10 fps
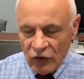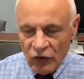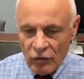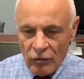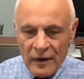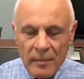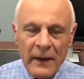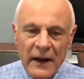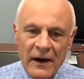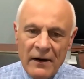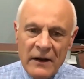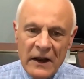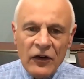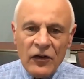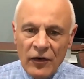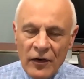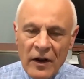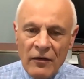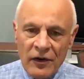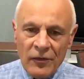to repair
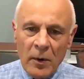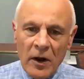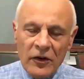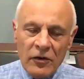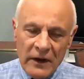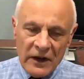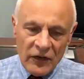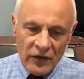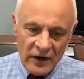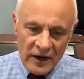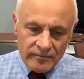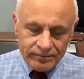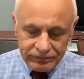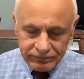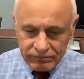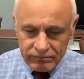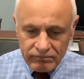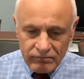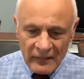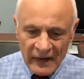injury, respond to injury,
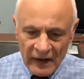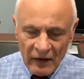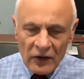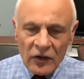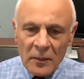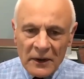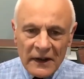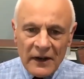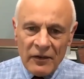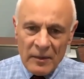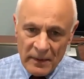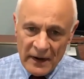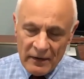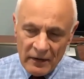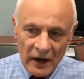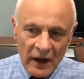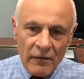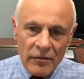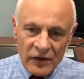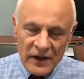and ultimately repair a lot
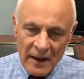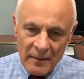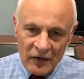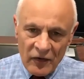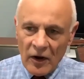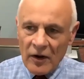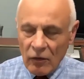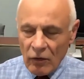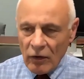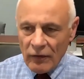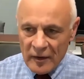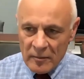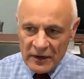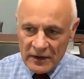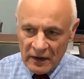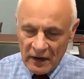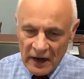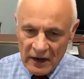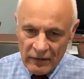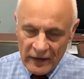of the damage, not all of it, but a
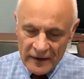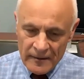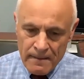lot of it.